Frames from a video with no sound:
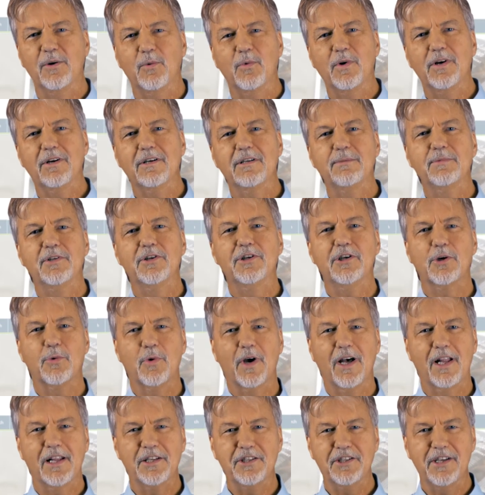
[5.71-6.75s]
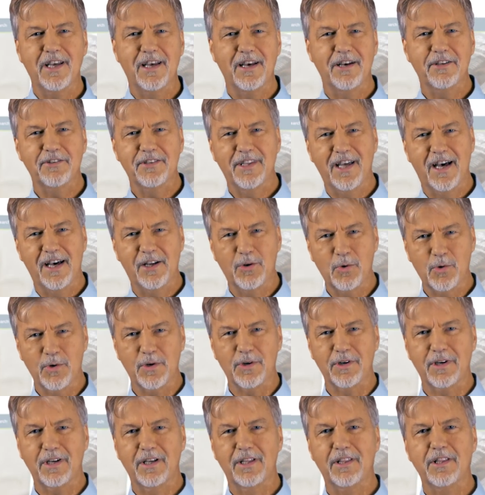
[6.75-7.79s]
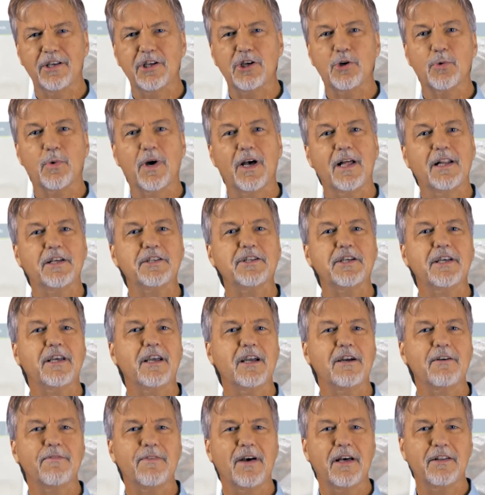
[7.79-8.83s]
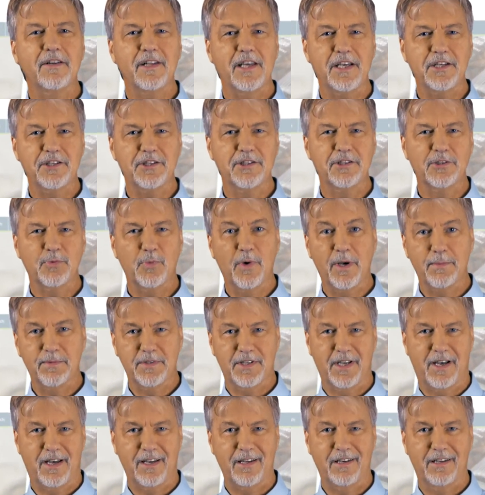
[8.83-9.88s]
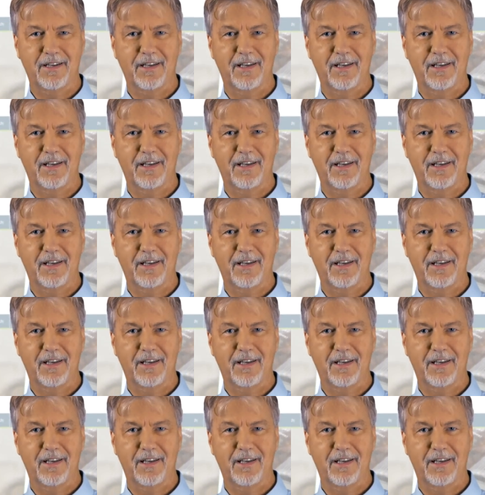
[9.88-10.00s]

welcome to urology health dot org, the Urology Care Foundation's website.